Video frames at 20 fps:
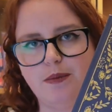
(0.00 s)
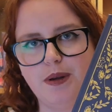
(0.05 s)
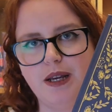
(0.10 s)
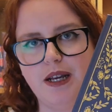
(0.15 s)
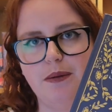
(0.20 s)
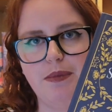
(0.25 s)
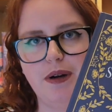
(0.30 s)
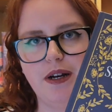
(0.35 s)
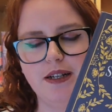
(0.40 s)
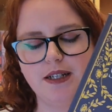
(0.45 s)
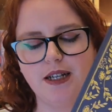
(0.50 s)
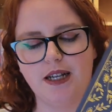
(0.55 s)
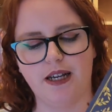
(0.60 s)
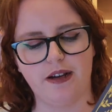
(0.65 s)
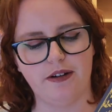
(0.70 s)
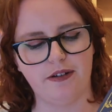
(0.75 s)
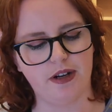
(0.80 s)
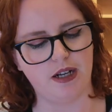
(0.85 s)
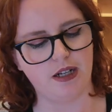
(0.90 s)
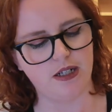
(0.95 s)
Me by
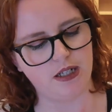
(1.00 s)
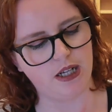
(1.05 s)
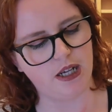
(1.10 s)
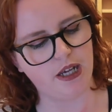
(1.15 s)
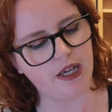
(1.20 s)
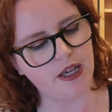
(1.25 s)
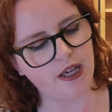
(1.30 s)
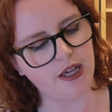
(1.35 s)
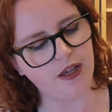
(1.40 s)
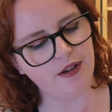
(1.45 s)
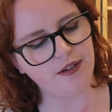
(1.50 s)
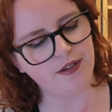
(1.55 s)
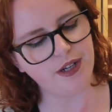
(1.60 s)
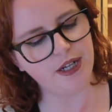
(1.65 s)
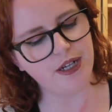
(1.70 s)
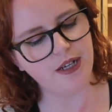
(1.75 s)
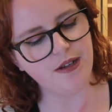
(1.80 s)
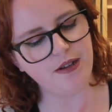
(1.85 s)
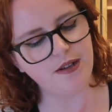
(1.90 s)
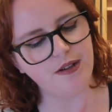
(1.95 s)

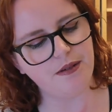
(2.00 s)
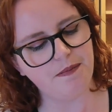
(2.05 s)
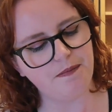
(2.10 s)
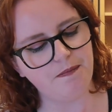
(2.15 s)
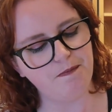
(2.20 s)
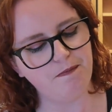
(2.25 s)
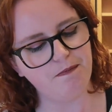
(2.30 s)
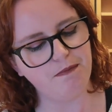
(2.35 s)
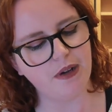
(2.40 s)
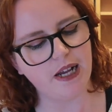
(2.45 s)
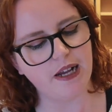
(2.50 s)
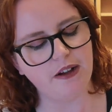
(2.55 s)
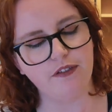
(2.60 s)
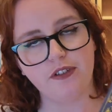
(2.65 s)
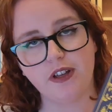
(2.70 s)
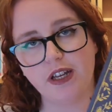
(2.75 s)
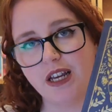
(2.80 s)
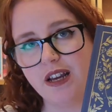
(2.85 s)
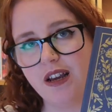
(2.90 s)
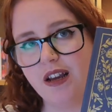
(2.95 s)
Tahiri
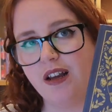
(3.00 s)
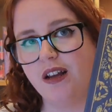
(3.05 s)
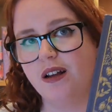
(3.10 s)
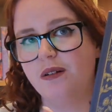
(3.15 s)
Mafi.